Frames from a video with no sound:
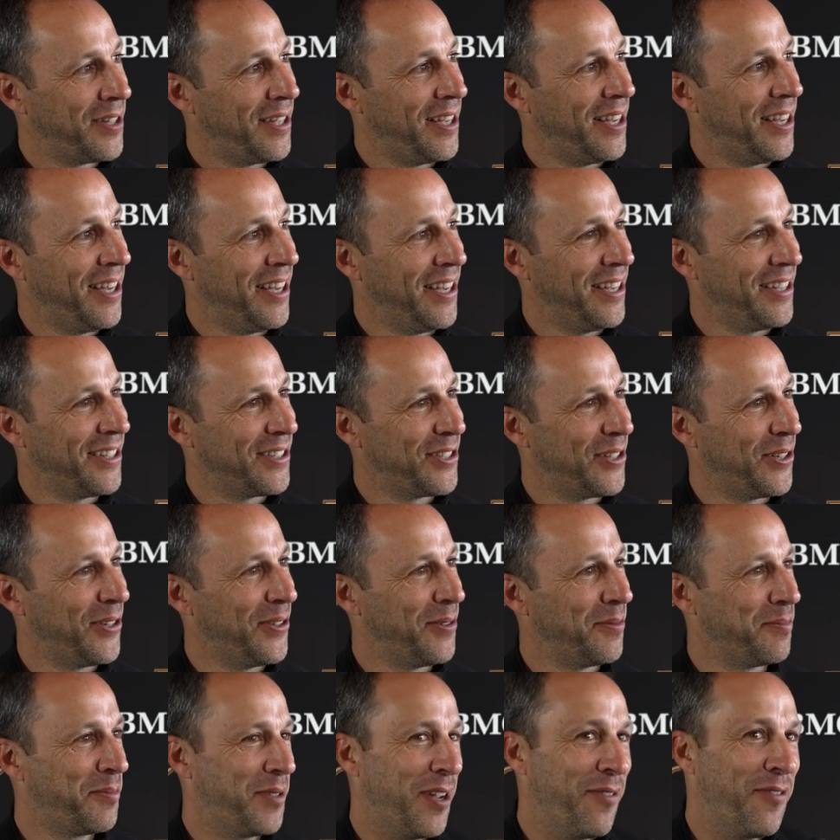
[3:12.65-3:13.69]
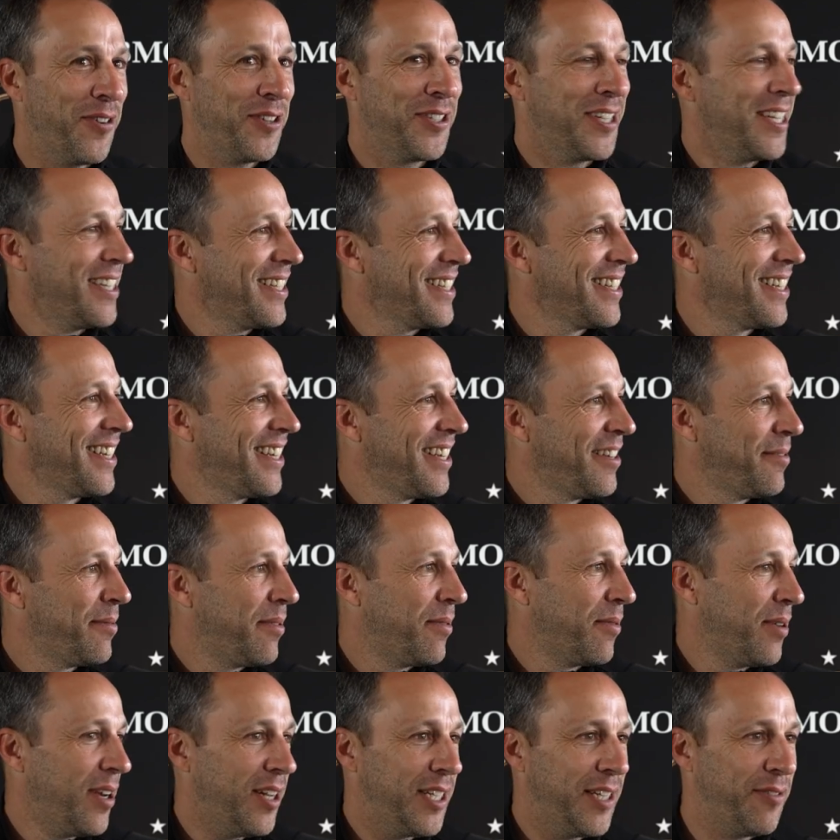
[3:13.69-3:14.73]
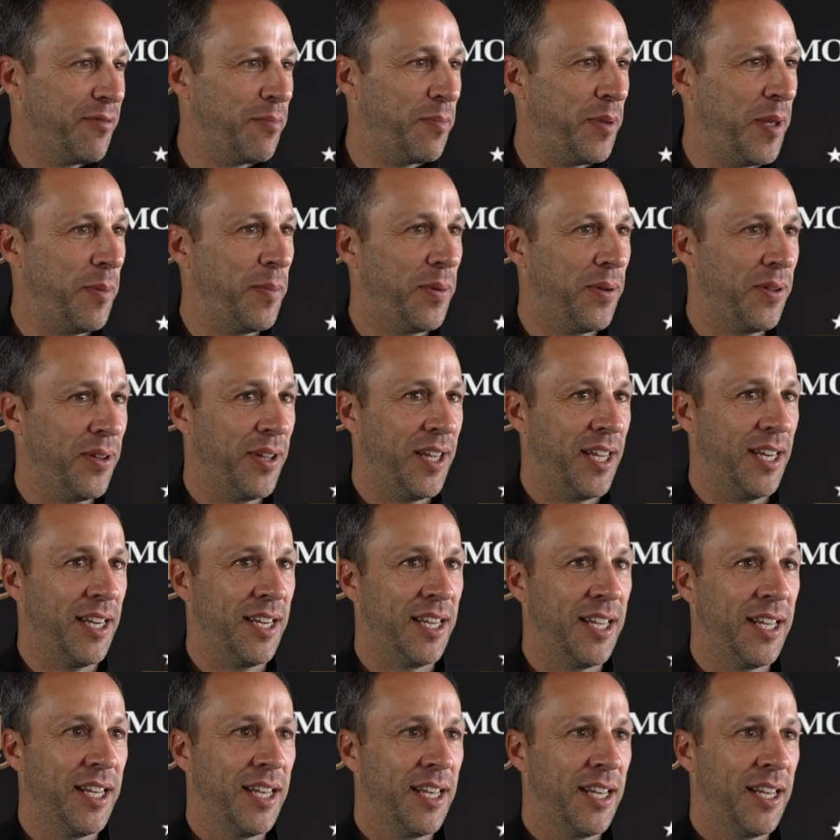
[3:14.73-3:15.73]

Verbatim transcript: Uh, so differences, but we're all different people, and